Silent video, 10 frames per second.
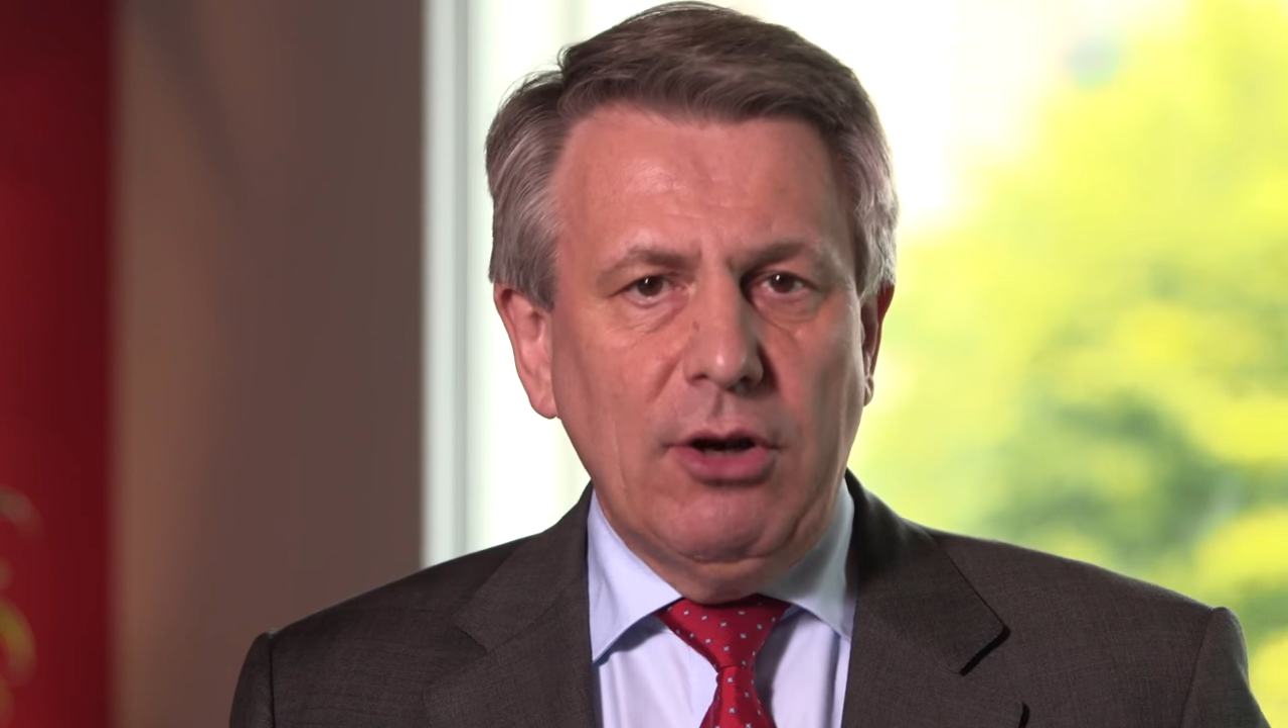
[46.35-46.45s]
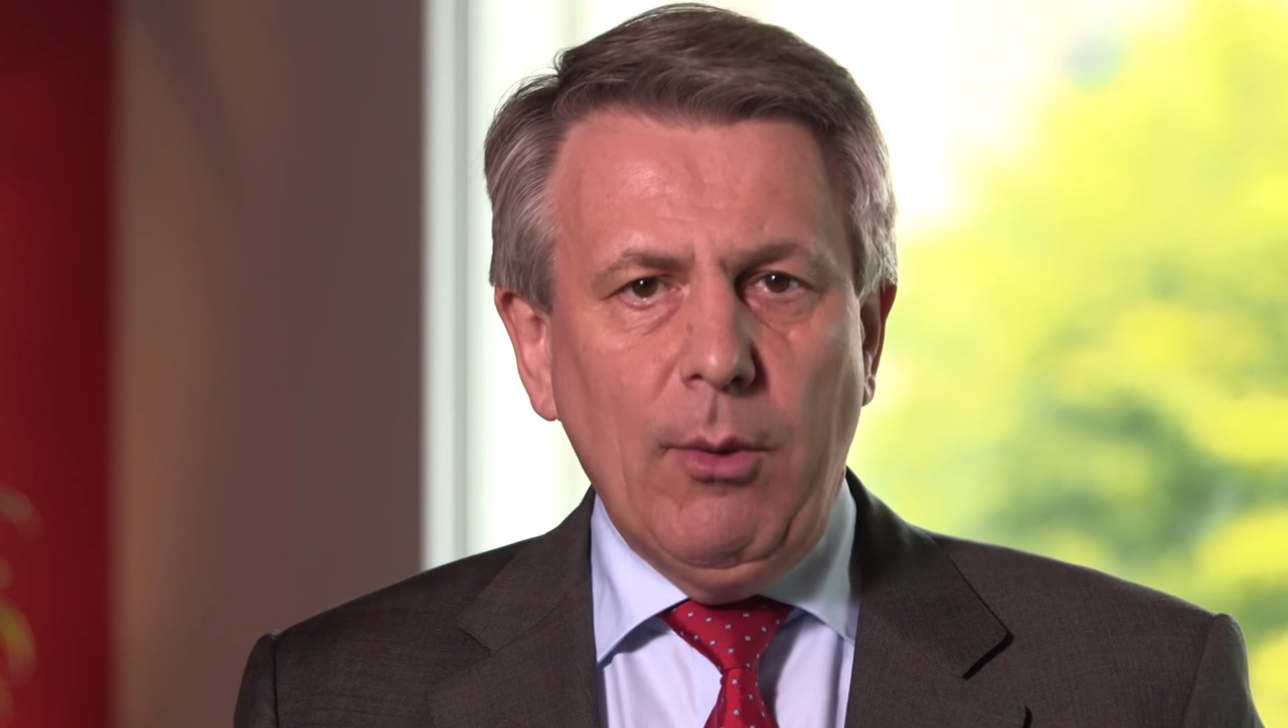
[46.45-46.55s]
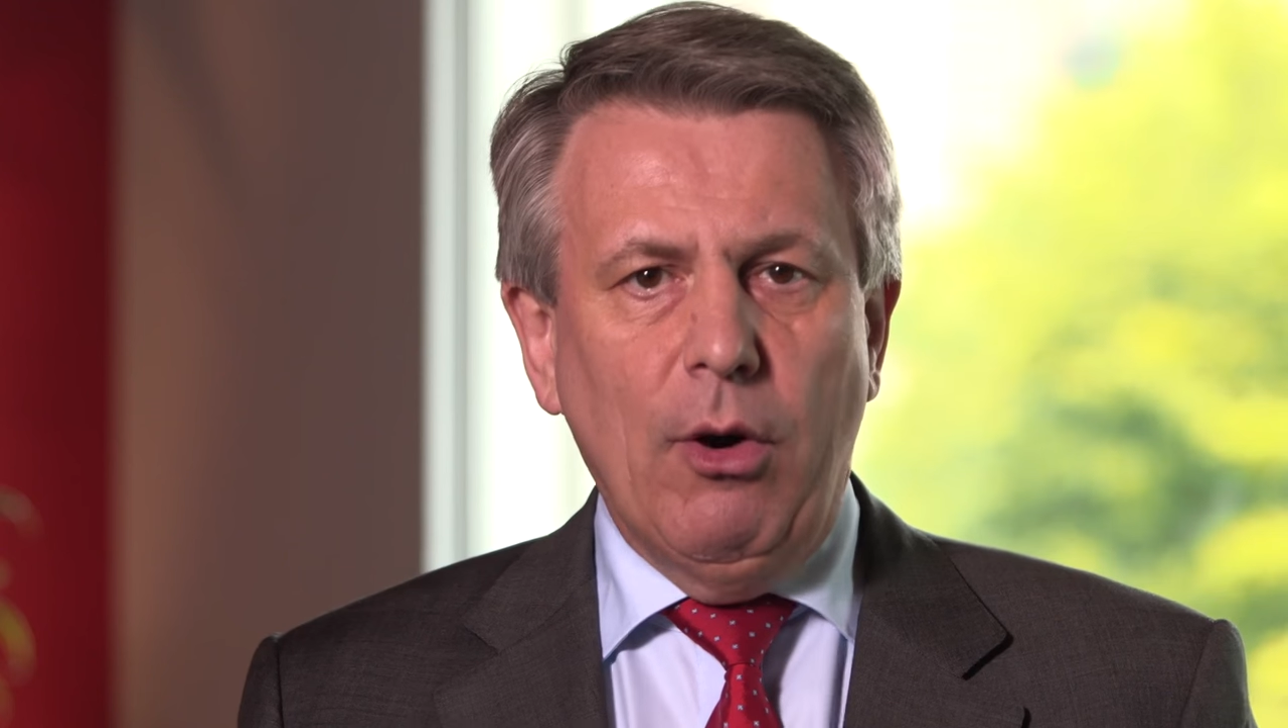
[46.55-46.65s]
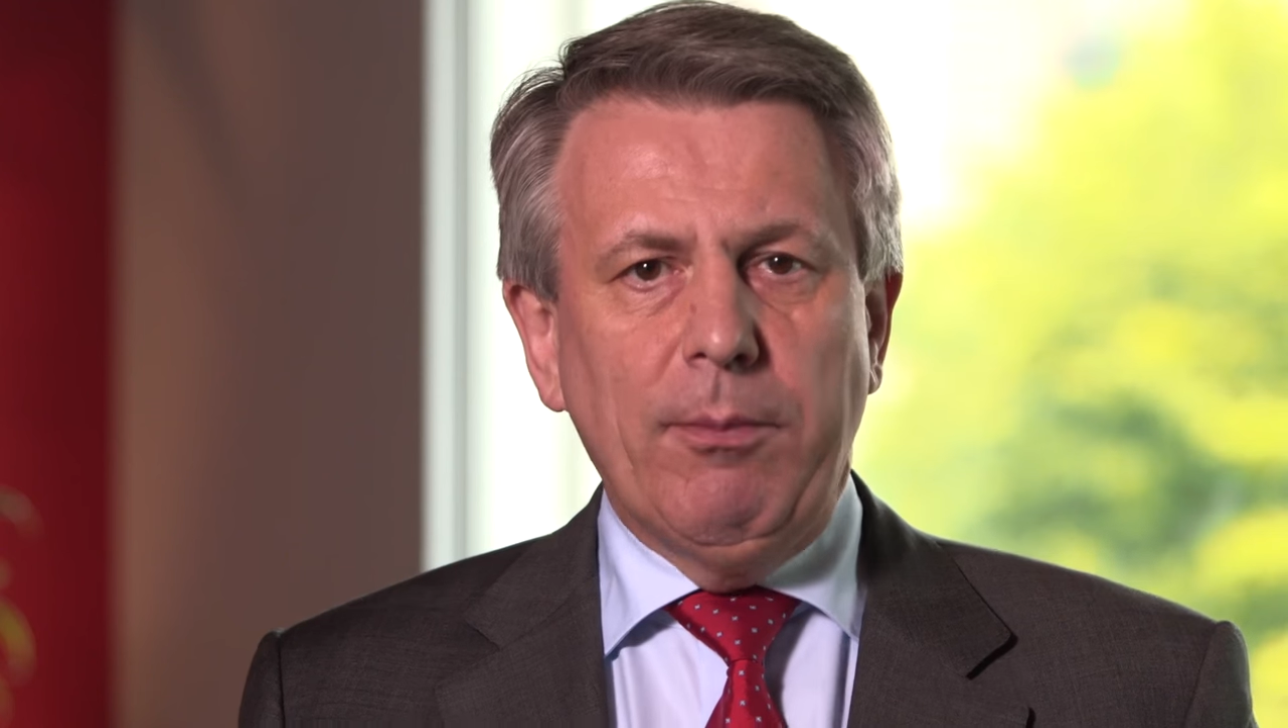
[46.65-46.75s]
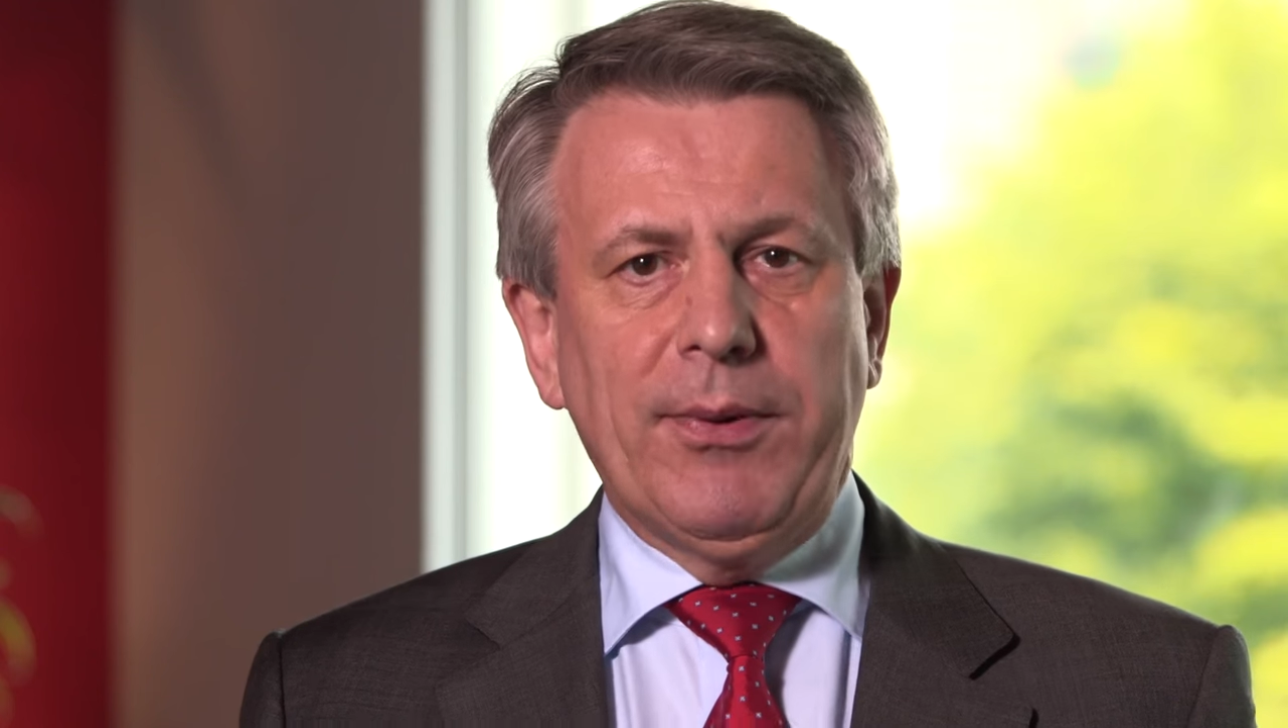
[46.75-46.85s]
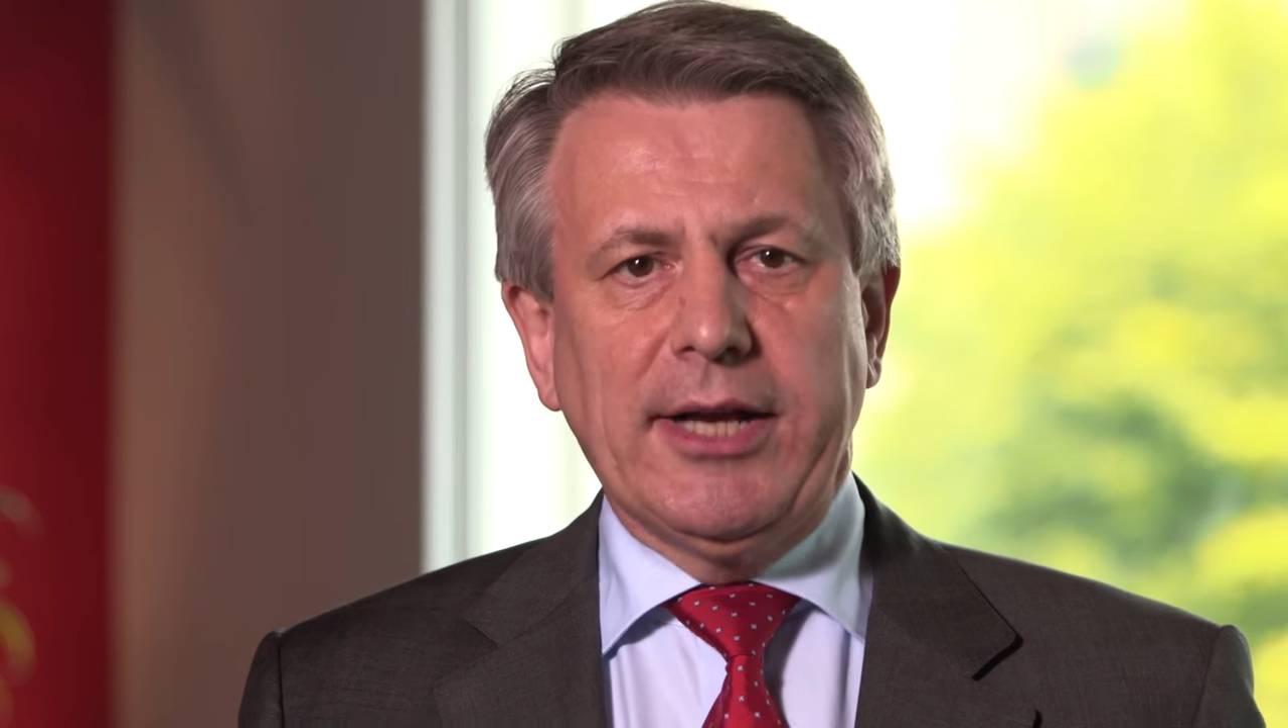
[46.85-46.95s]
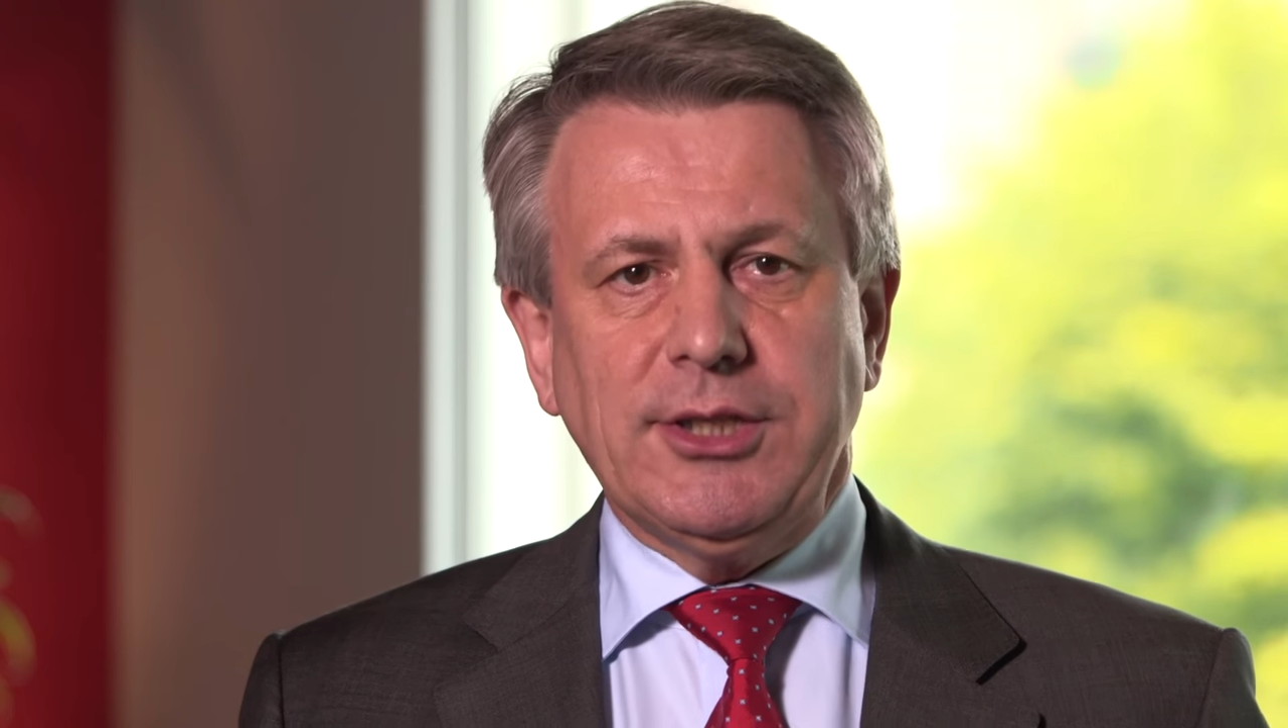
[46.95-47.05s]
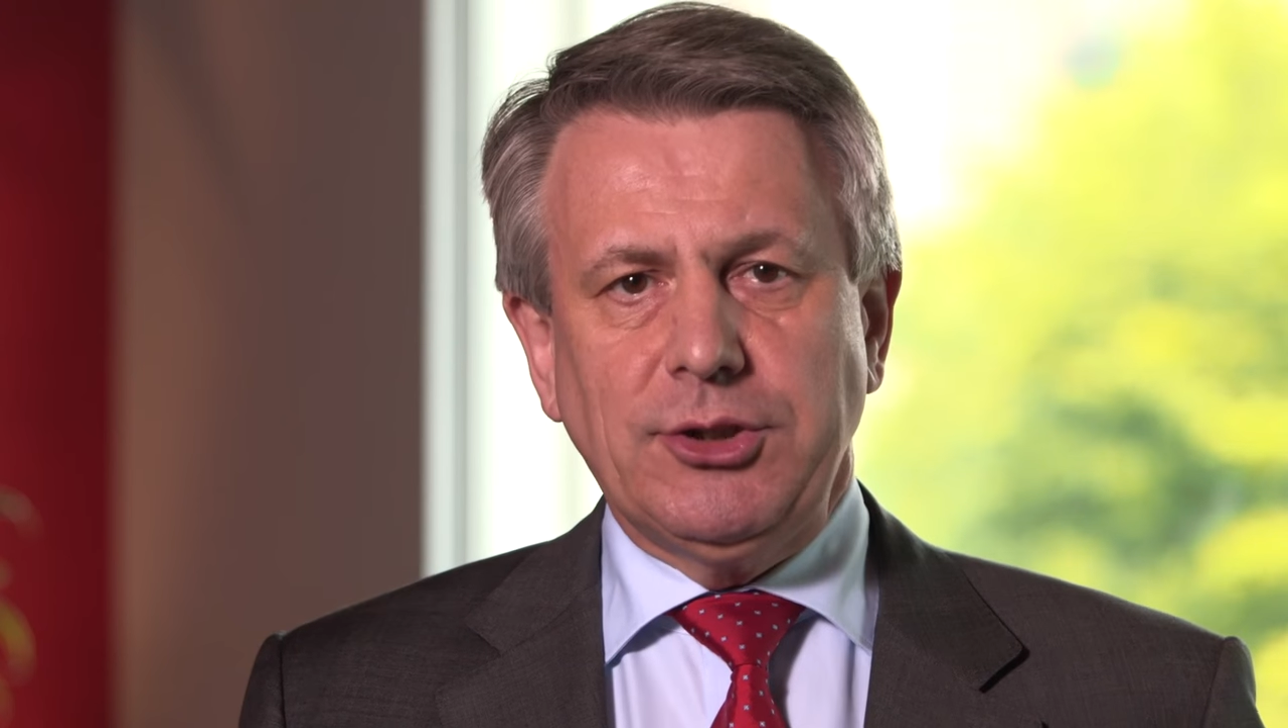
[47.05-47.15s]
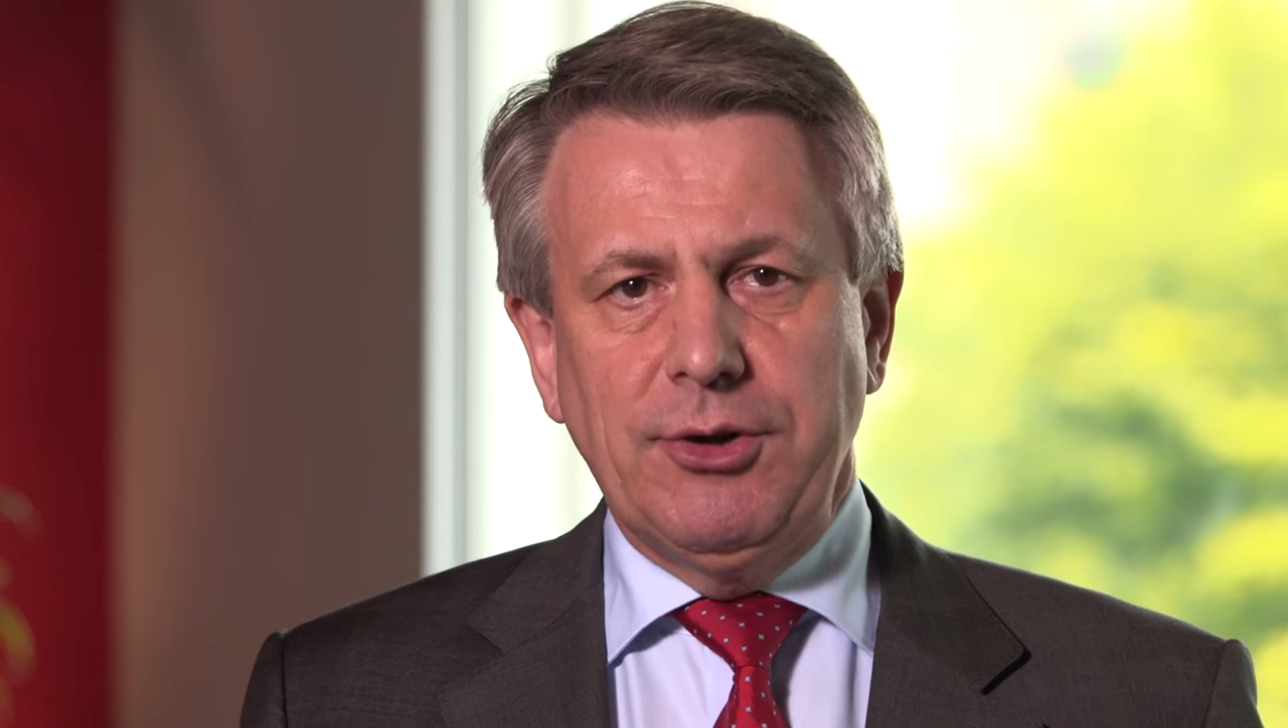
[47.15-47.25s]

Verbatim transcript: low oil prices